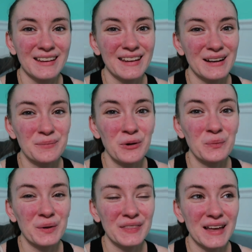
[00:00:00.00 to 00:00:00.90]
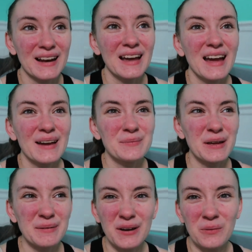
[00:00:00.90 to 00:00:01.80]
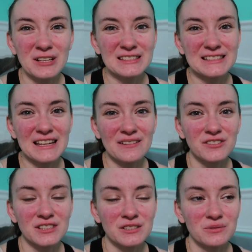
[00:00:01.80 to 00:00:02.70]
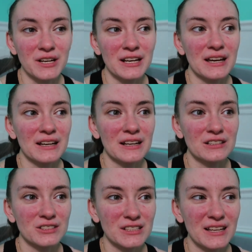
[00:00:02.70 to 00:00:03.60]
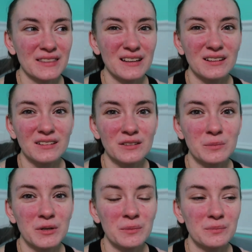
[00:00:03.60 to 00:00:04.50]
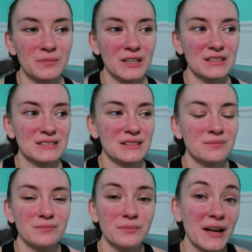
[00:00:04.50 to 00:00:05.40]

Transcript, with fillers: and I'm hoping that maybe on Wednesday, if it does rain, I can actually get in there a little bit, like I said,